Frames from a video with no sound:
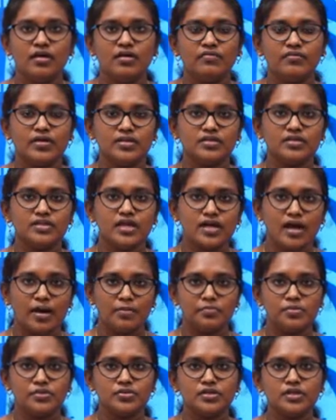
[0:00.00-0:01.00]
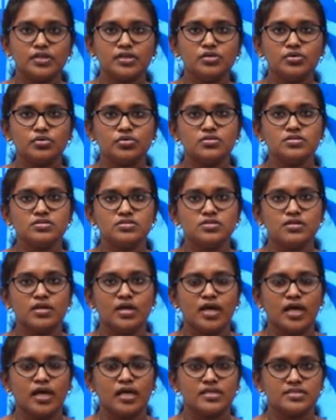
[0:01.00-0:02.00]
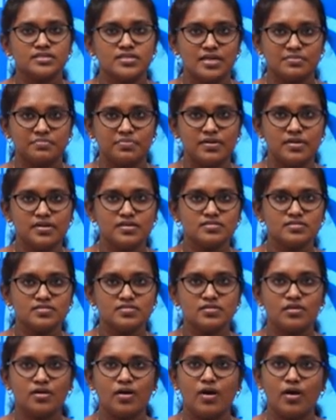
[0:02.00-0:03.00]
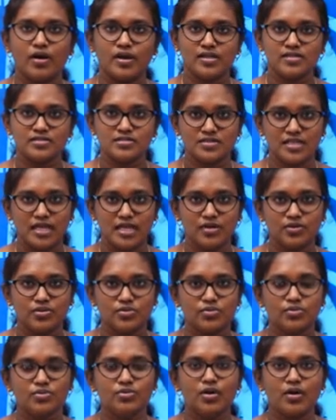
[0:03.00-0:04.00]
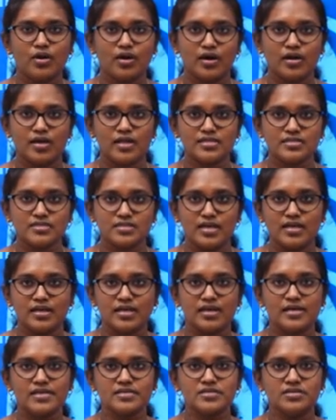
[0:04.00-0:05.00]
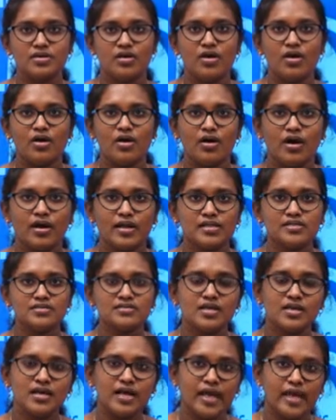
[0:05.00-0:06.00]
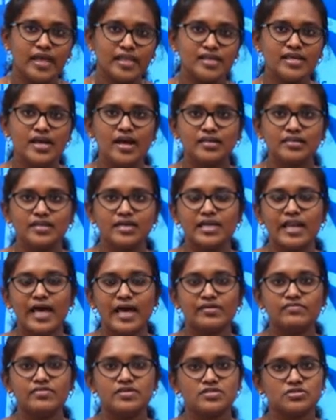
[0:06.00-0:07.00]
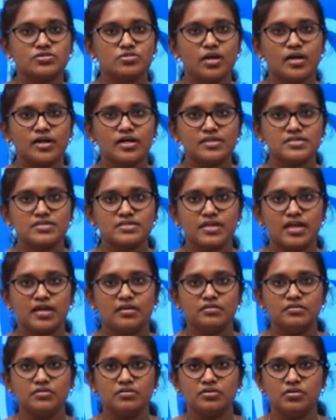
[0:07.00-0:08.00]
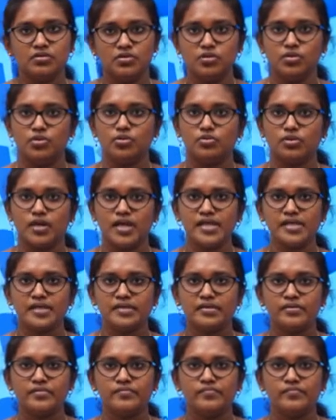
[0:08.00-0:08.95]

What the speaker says: whether the computer knows Japanese or else Telugu or else English or else any other language to understand? No, right?